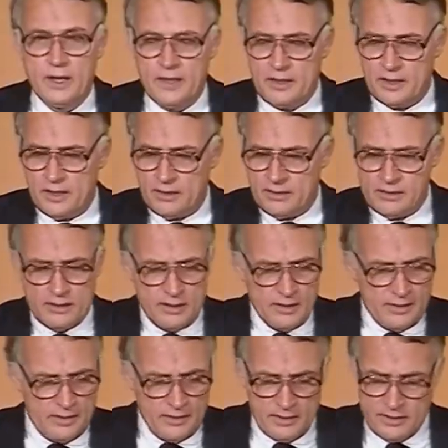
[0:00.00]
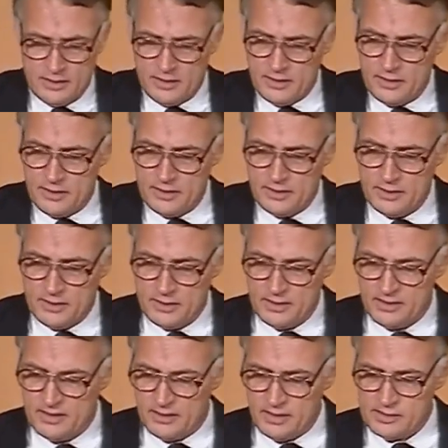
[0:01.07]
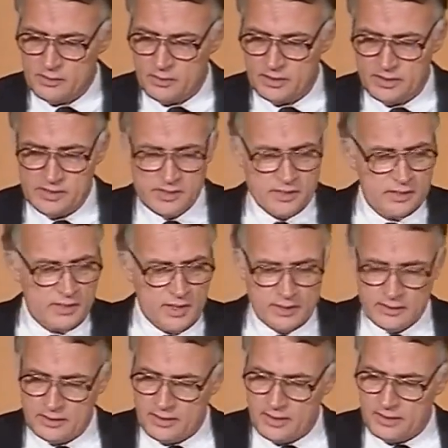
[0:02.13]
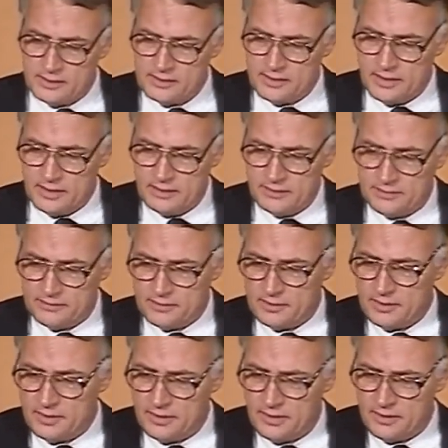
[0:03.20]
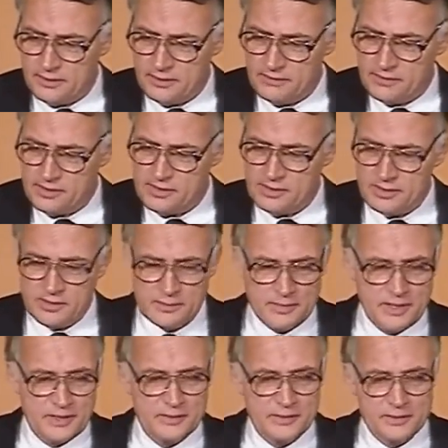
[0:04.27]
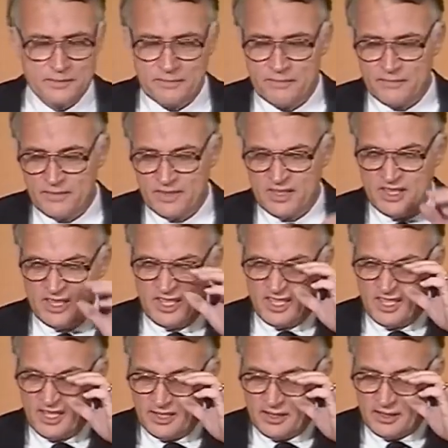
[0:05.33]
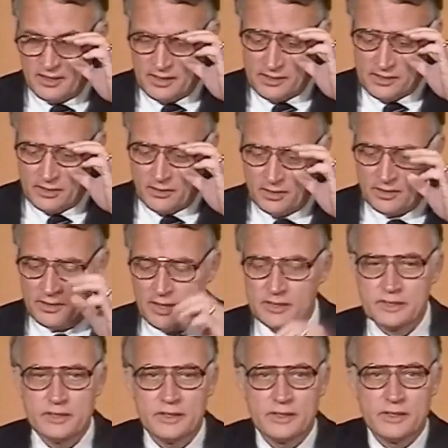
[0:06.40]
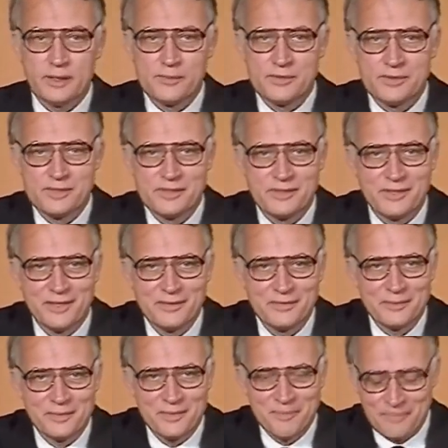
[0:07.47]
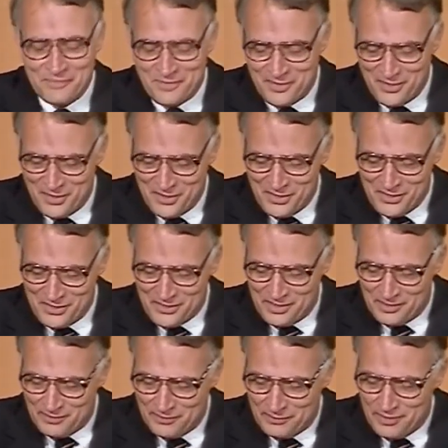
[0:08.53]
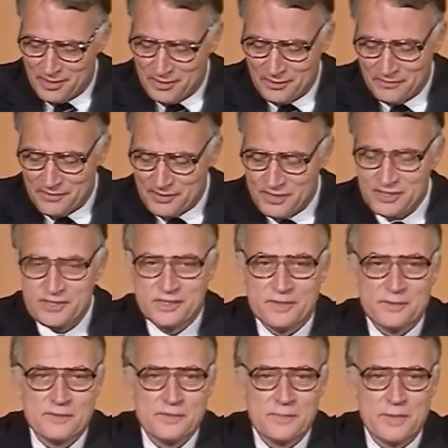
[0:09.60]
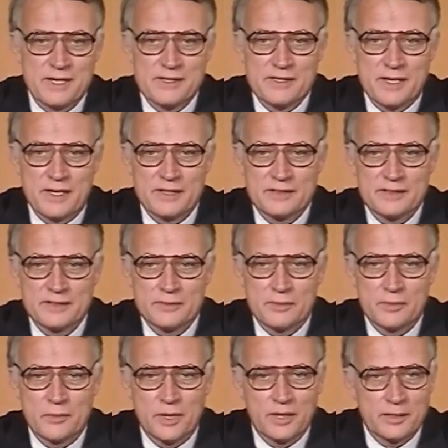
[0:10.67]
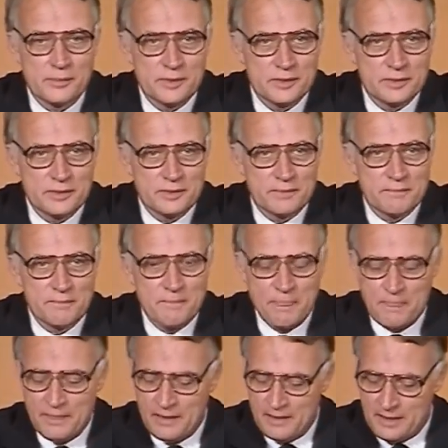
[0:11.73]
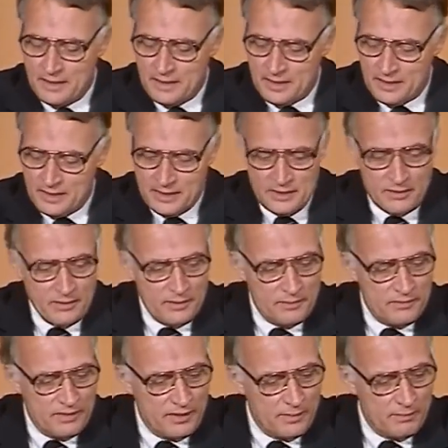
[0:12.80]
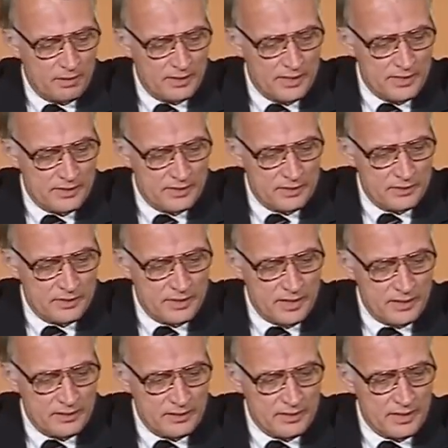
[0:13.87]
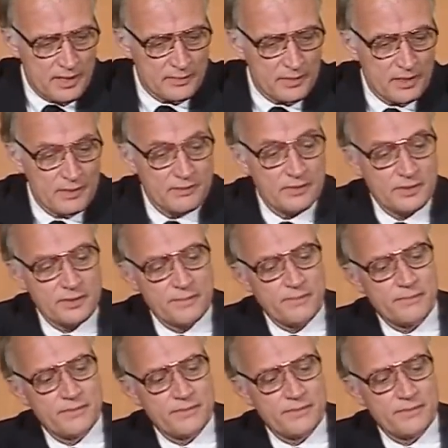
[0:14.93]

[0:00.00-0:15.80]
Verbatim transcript: right, our uh, next witness is Dr. Carl Sagan of Cornell University, a man who needs no introduction. He comes to us today from the Center for Radiophysics and Space Sciences. We welcome you and we're very pleased that you would take the time out of your